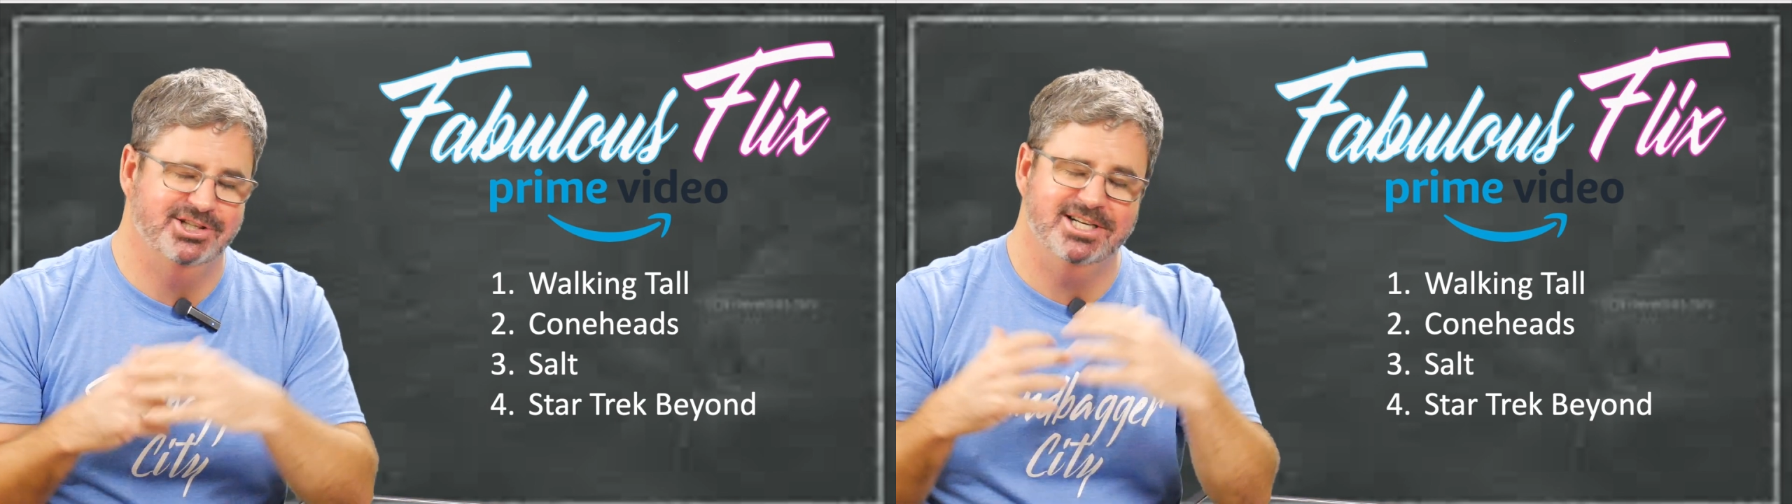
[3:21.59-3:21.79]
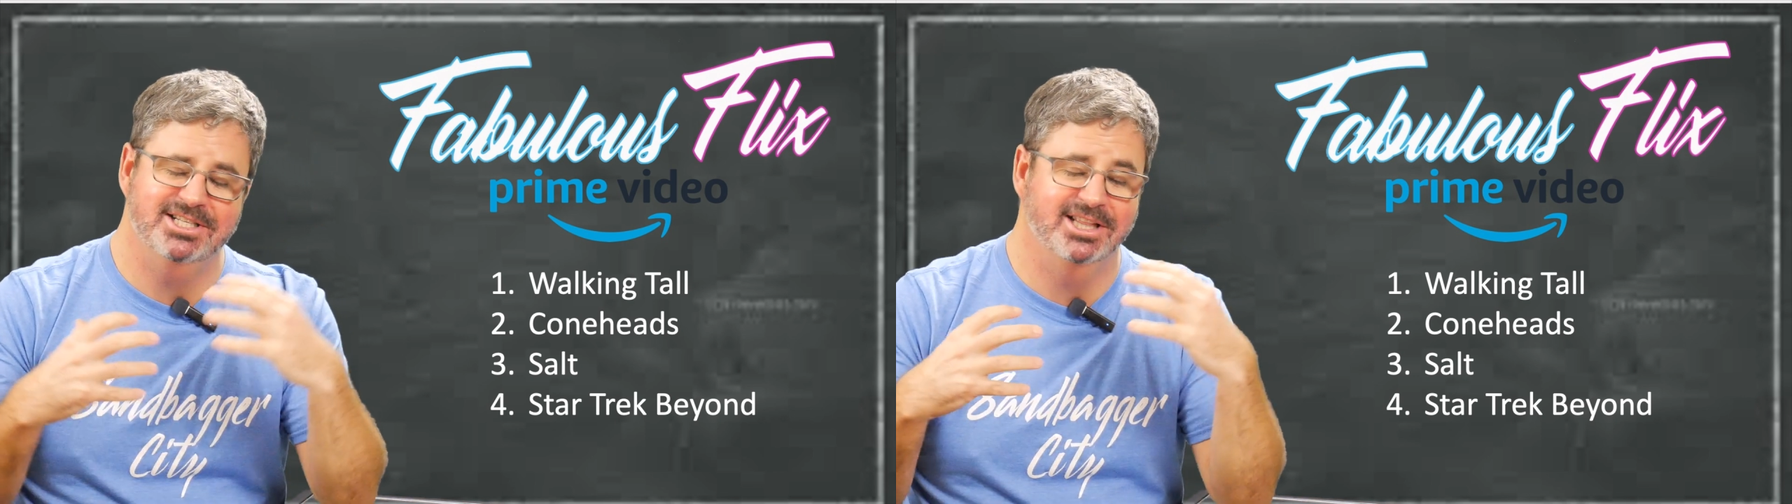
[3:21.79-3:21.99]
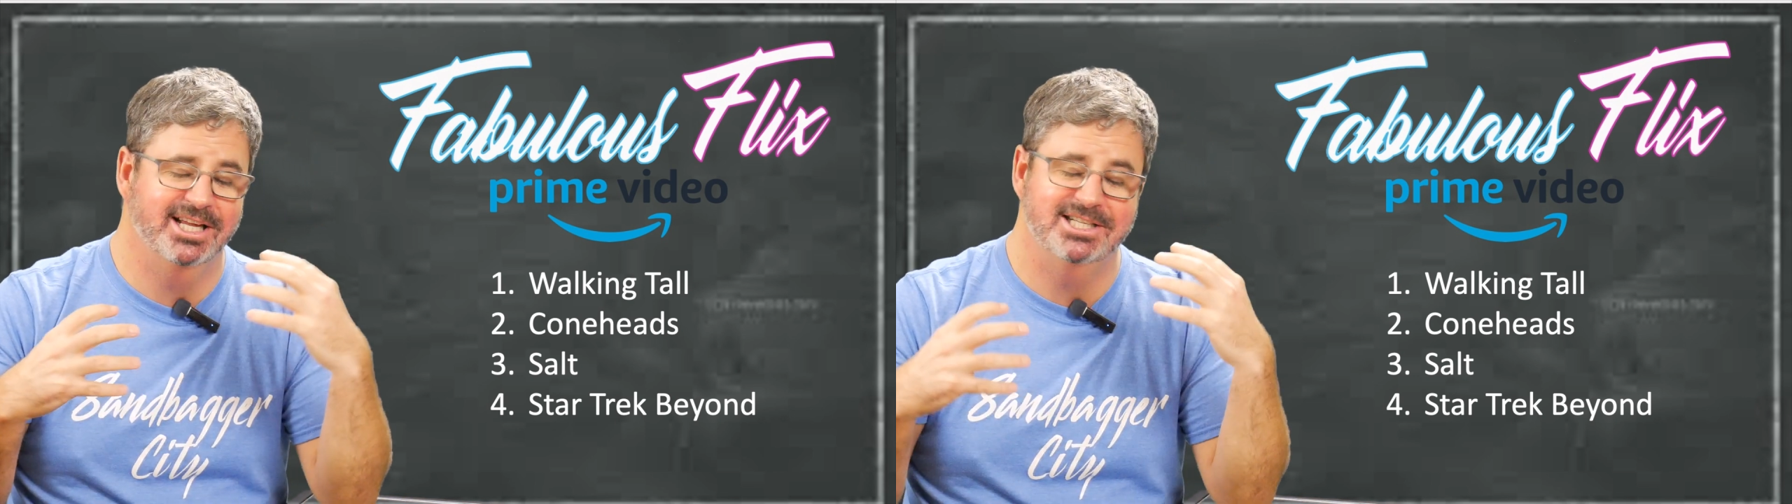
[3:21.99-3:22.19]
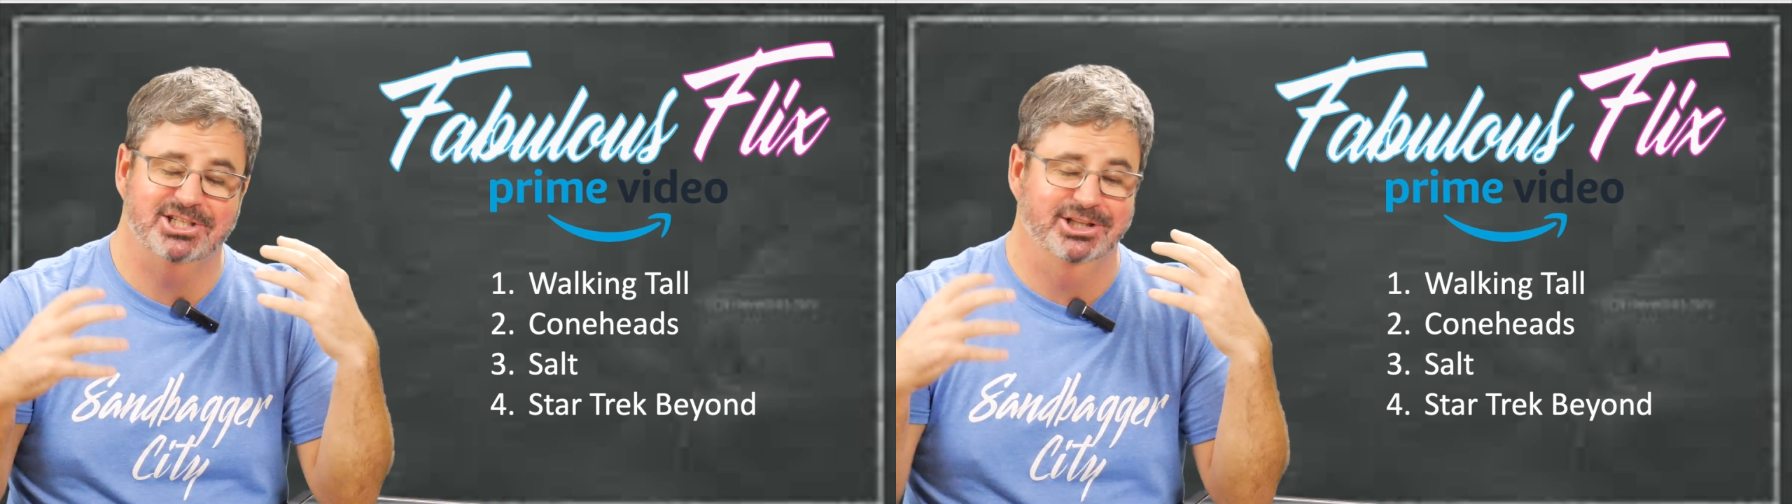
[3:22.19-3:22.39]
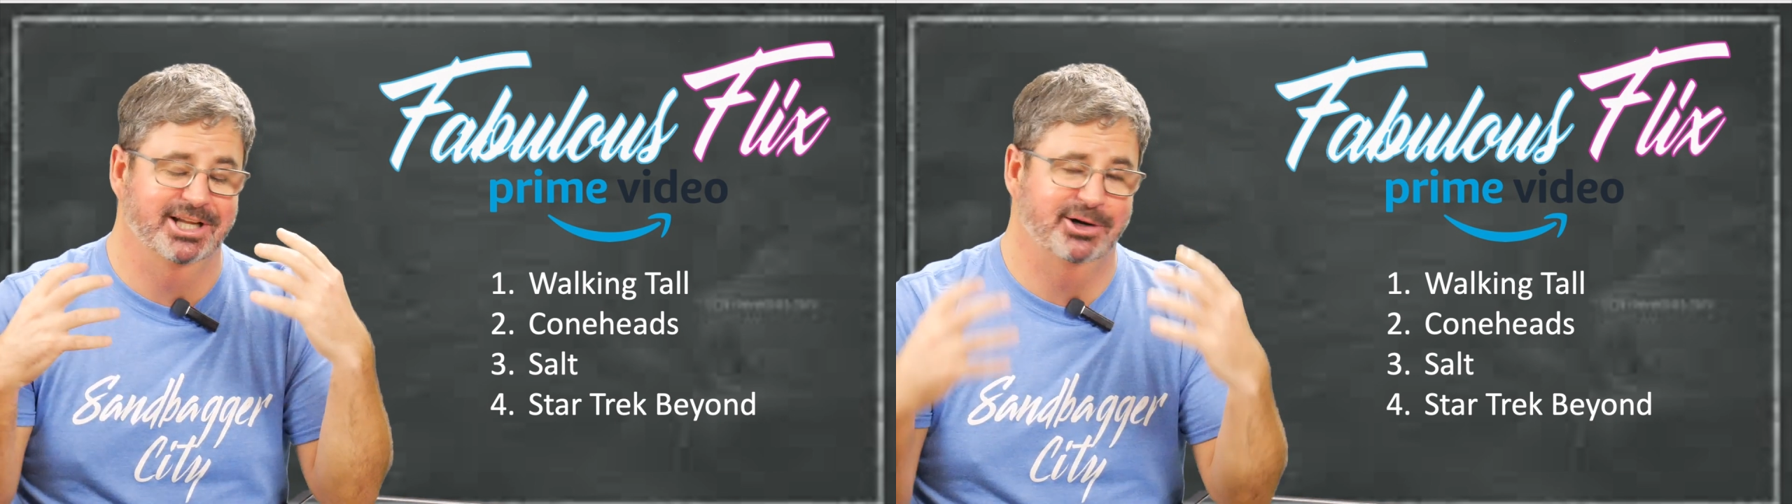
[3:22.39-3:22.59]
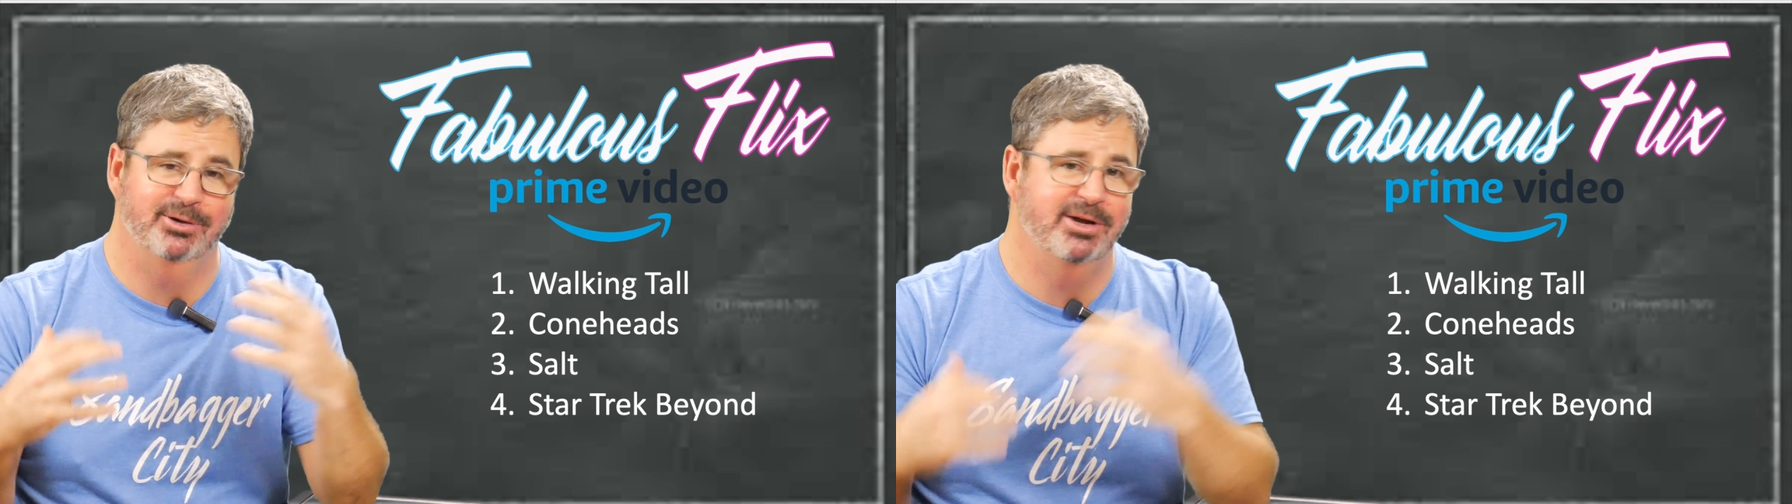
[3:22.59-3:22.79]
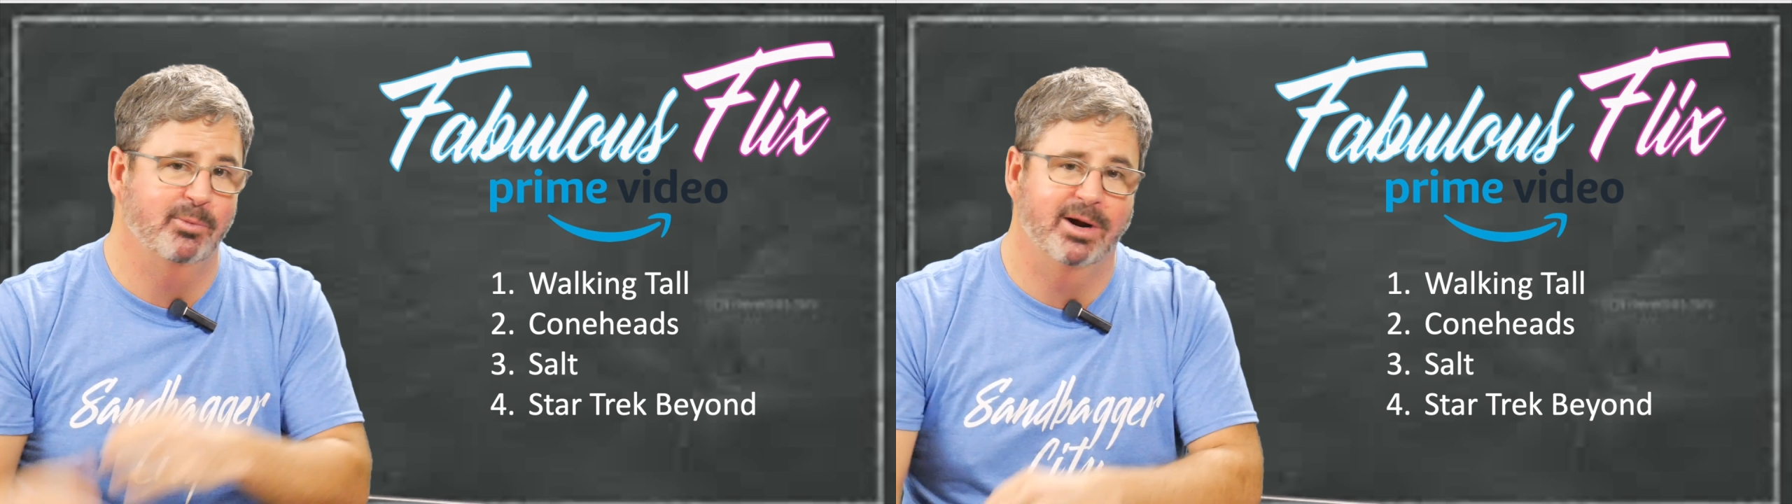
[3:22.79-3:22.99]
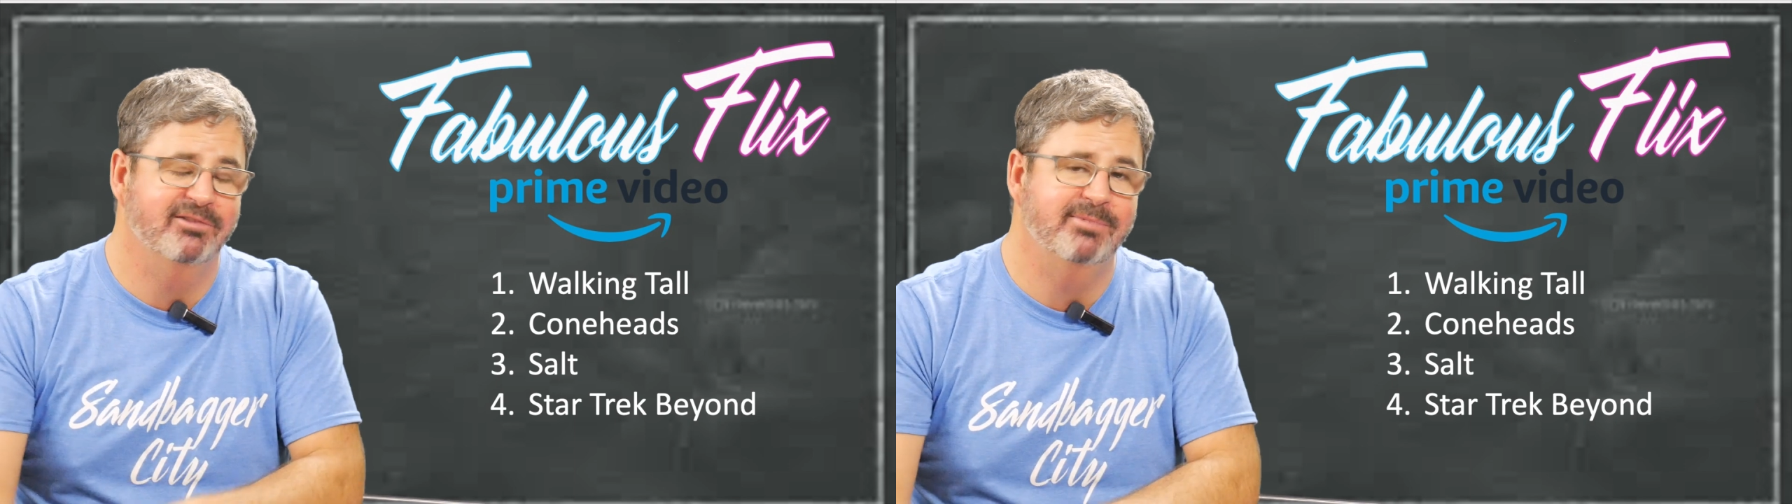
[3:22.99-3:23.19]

Justin Lin's literally one